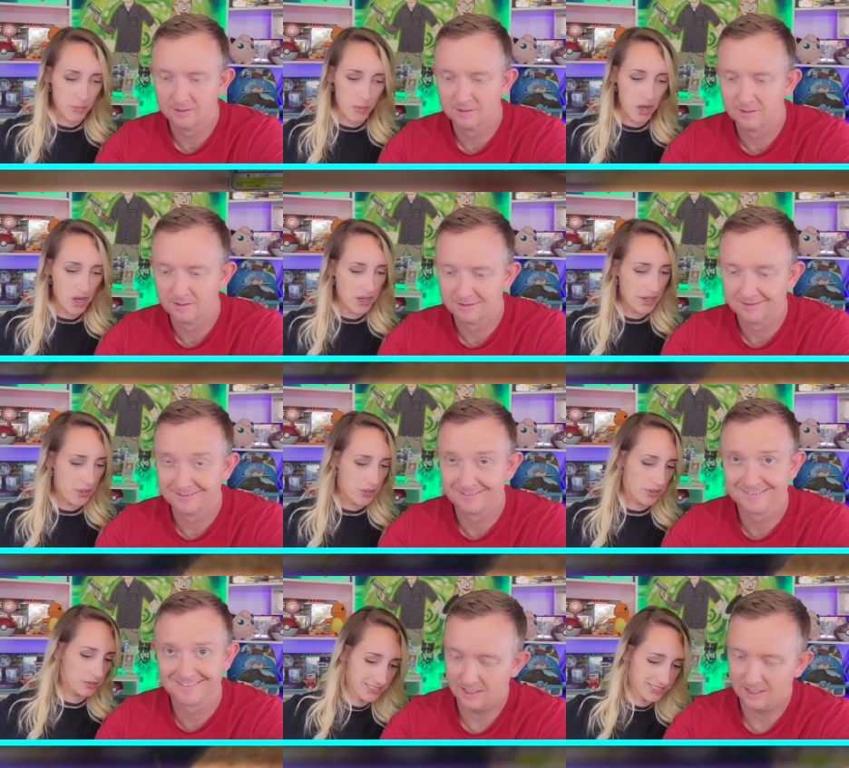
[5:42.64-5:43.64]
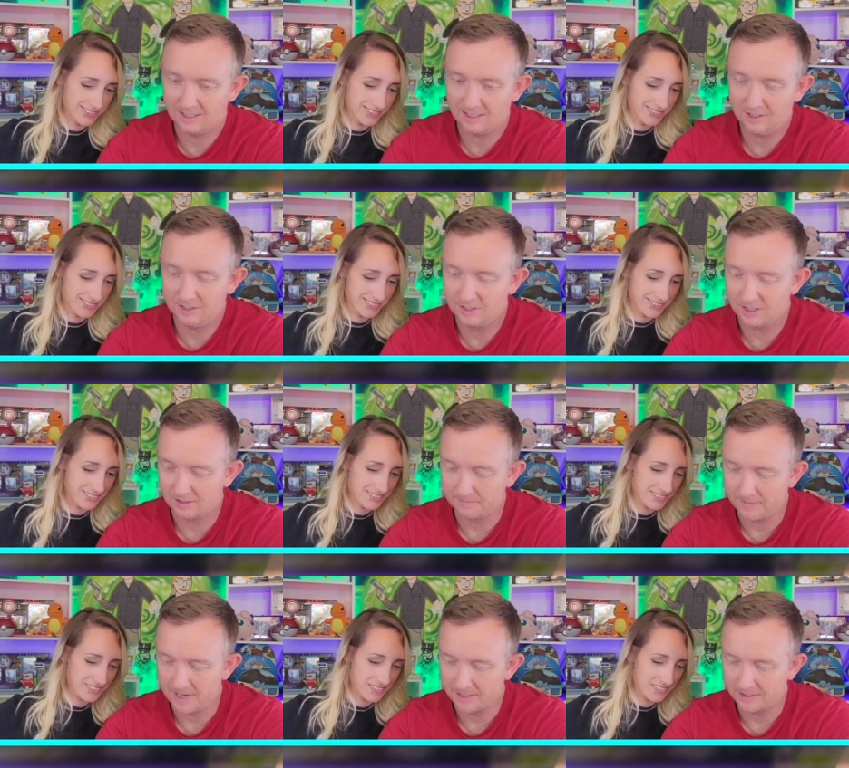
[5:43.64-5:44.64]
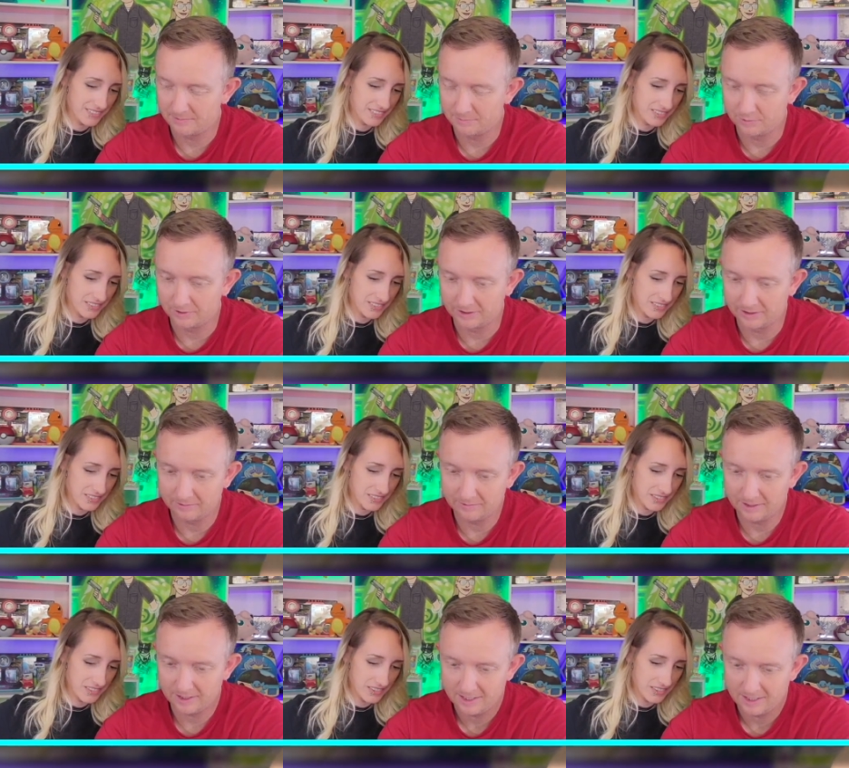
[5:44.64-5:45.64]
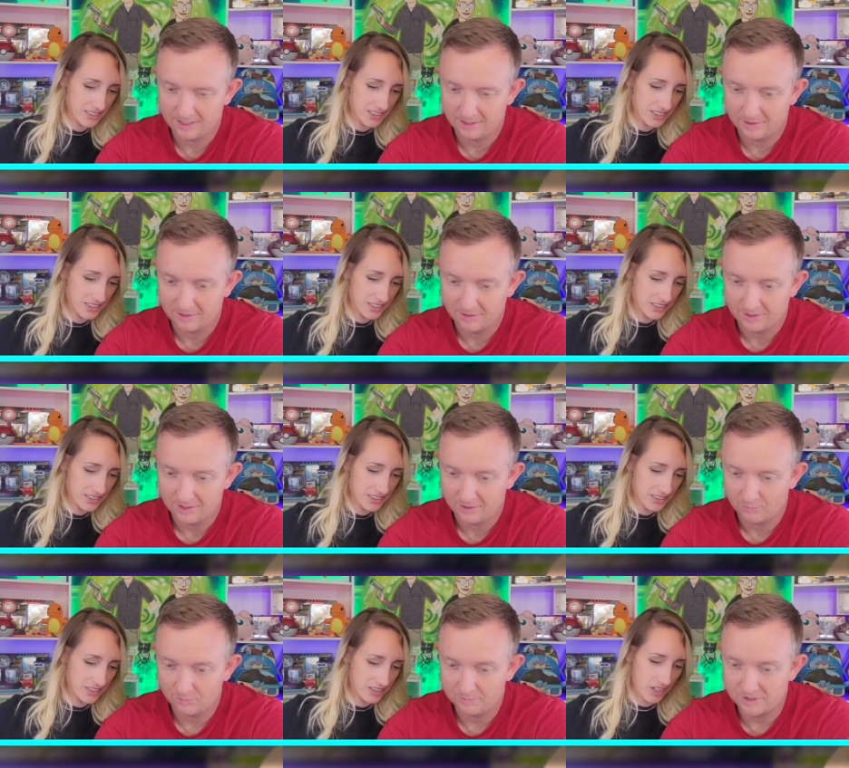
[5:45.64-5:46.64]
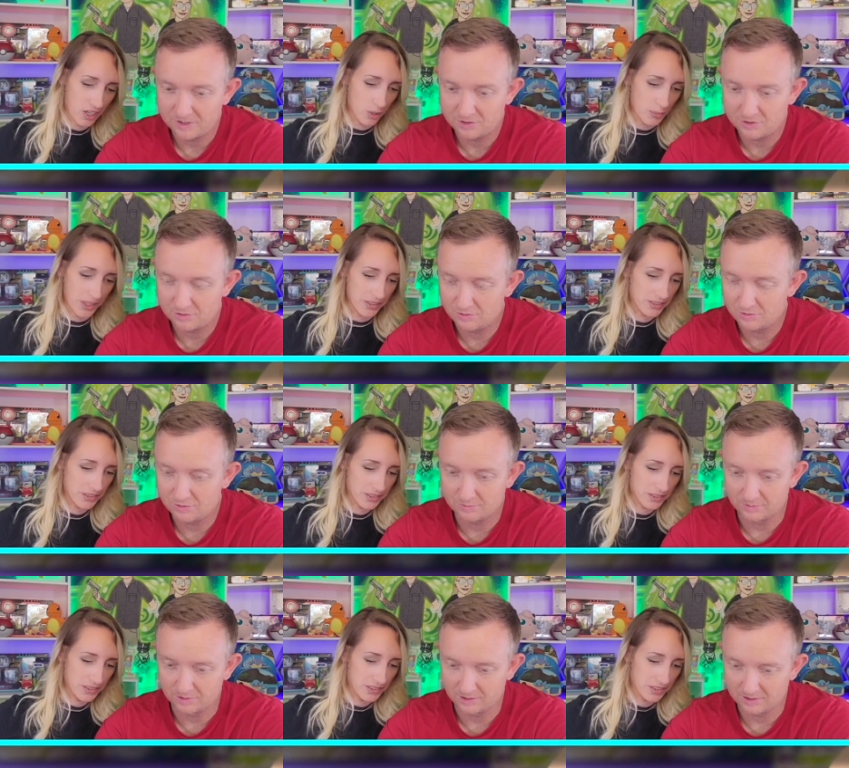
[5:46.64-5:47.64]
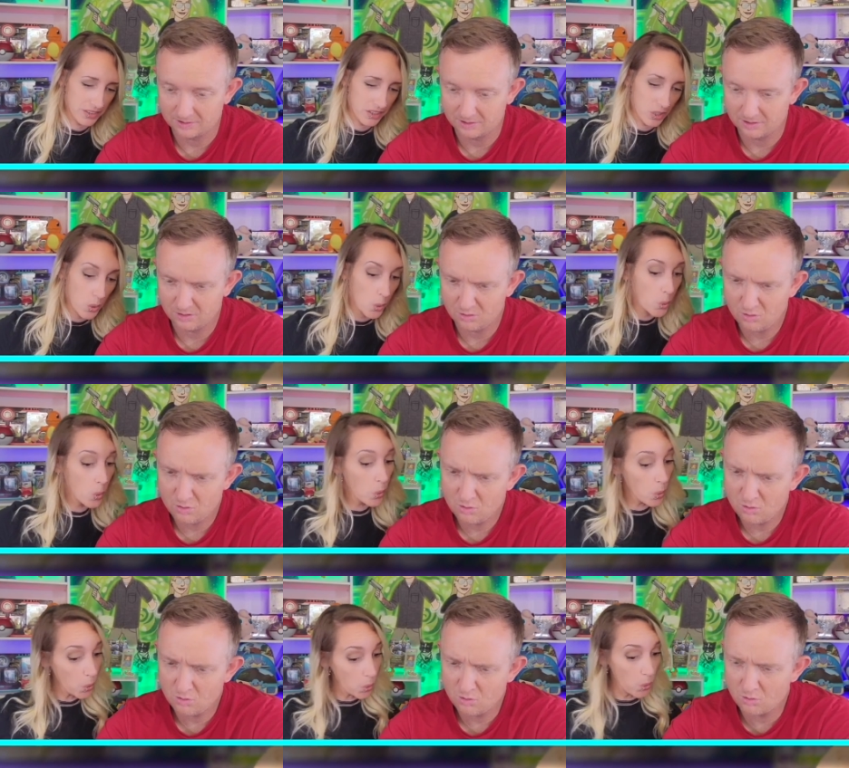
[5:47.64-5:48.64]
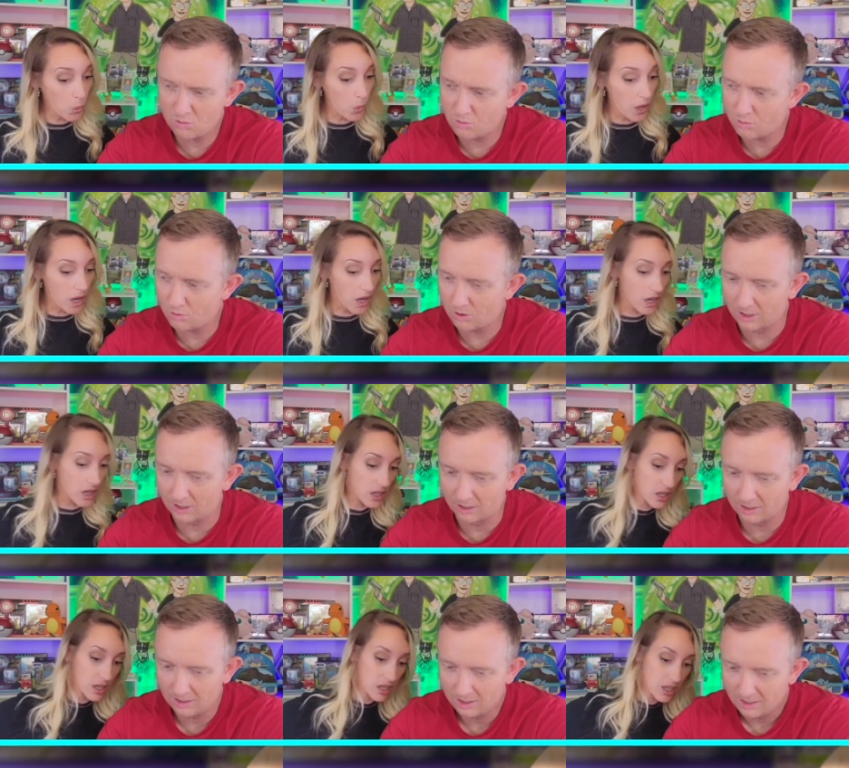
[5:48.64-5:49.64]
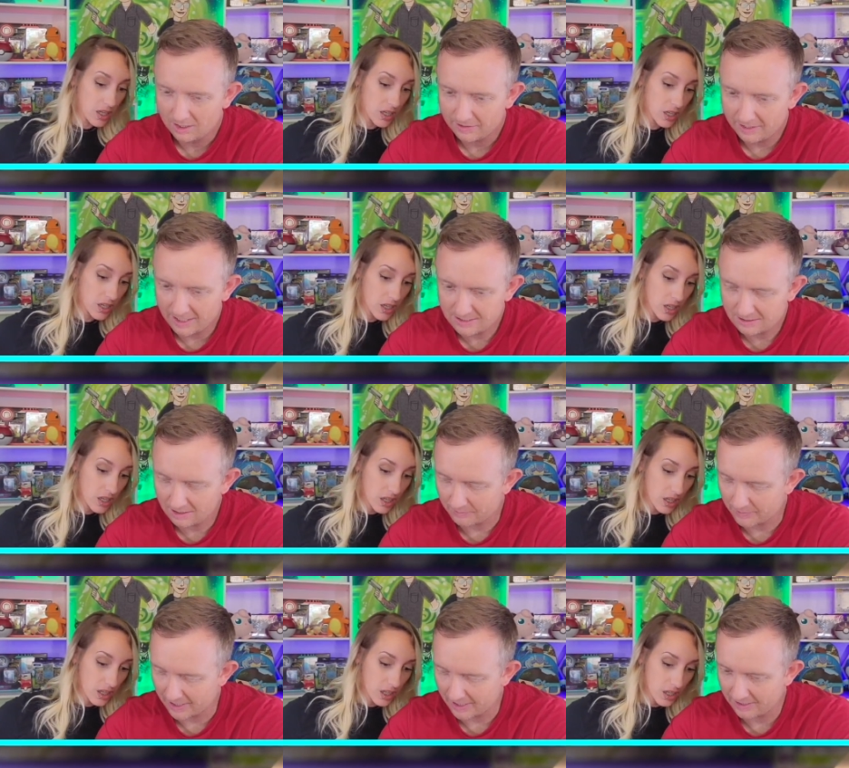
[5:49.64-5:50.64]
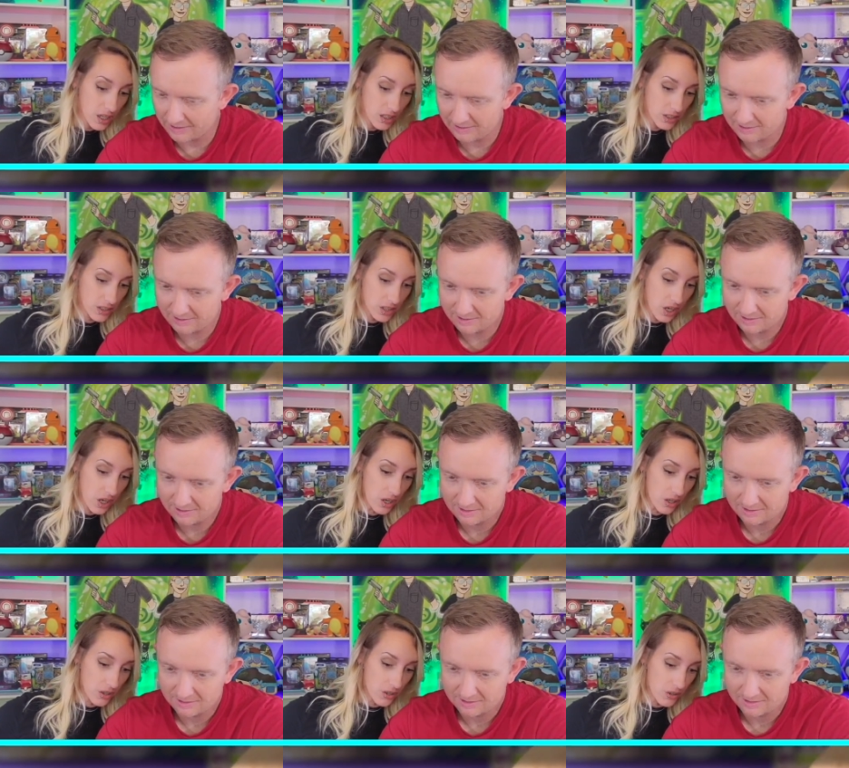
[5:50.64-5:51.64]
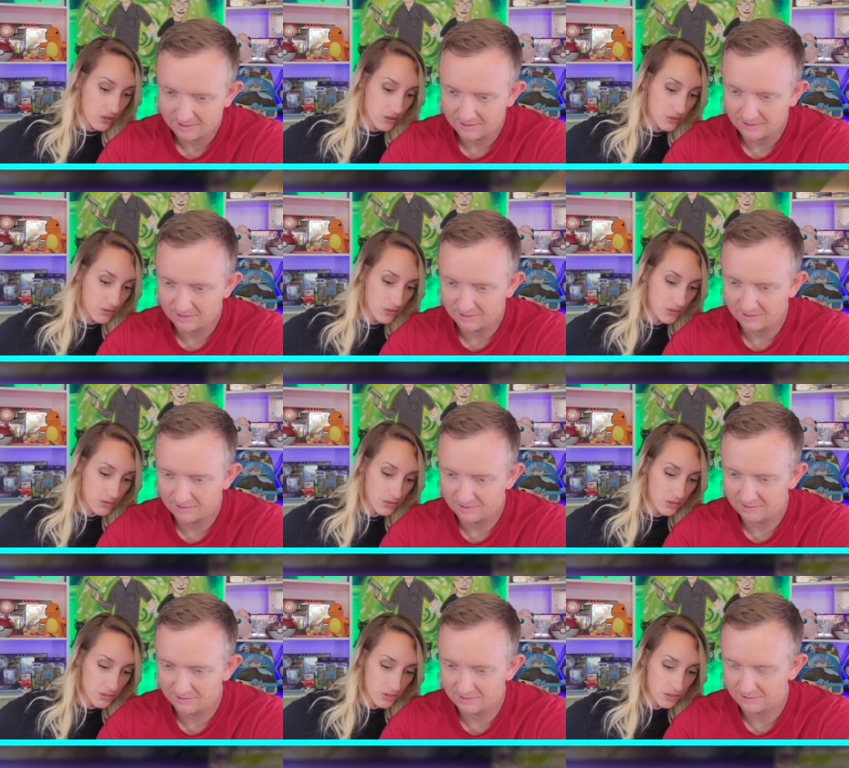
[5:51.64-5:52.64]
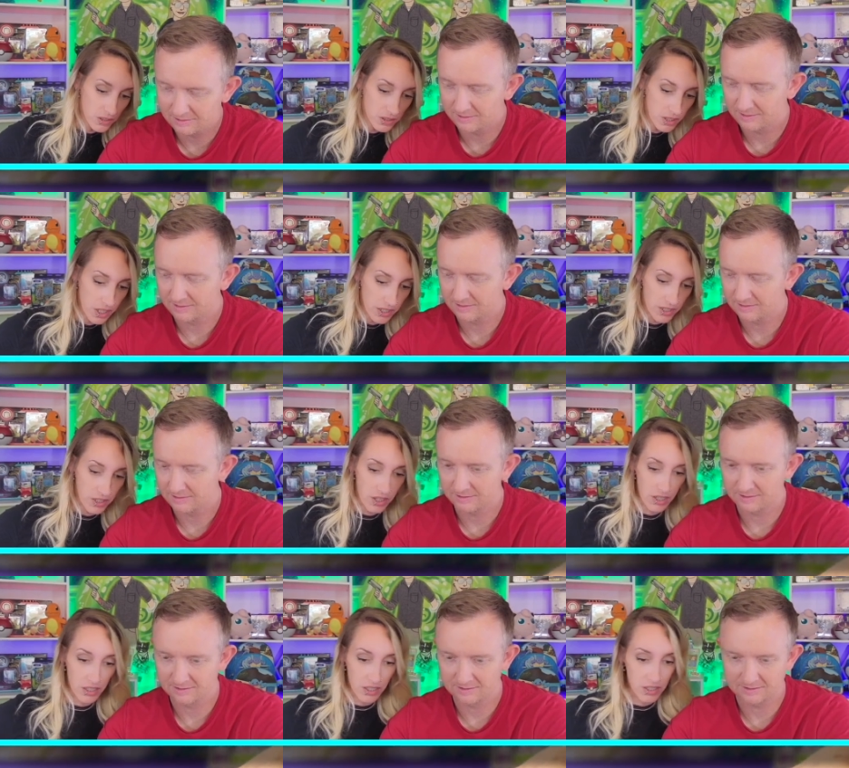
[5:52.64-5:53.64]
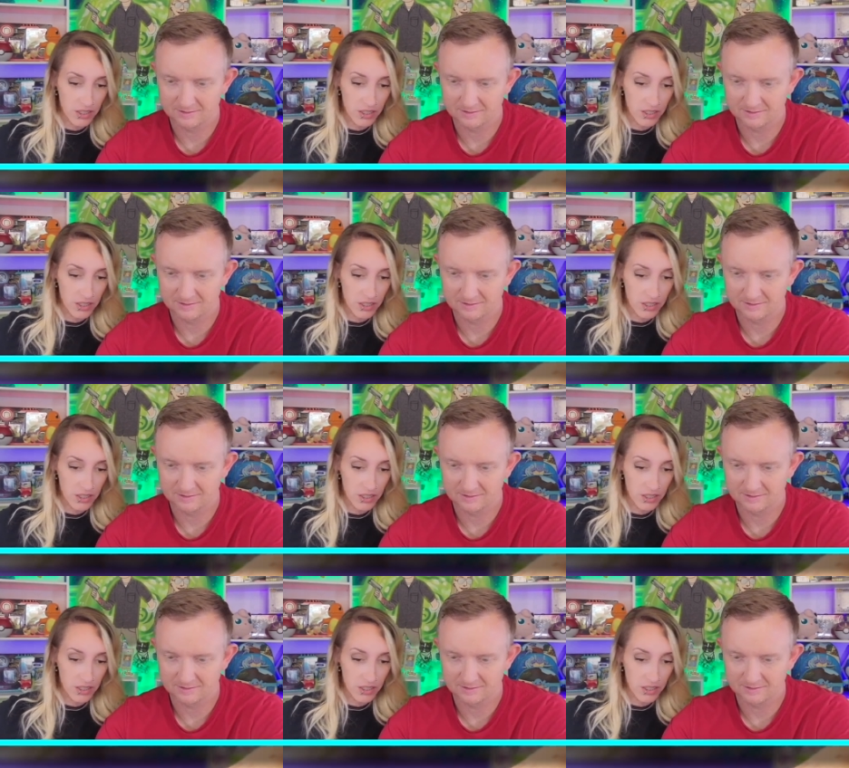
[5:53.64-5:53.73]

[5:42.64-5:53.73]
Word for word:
Speaker 1: Come on, Iono.
Speaker 2: I could not imagine pulling it, but would be oh, super awesome.
Speaker 1: Ooh,
Speaker 2: that's not bad.
Speaker 1: No, not at all.